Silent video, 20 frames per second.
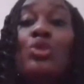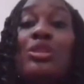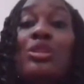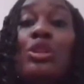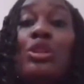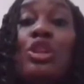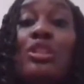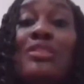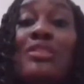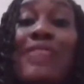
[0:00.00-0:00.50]

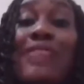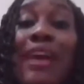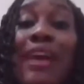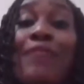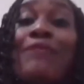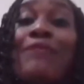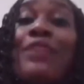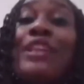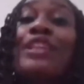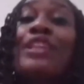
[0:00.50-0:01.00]

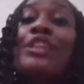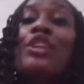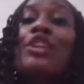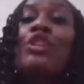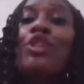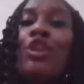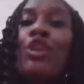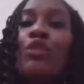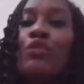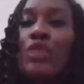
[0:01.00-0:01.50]
start falling in
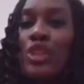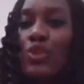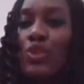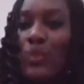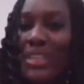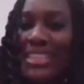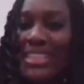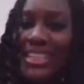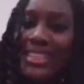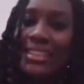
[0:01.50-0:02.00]
love with
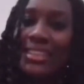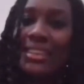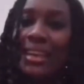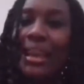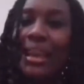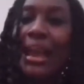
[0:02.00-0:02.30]
reading.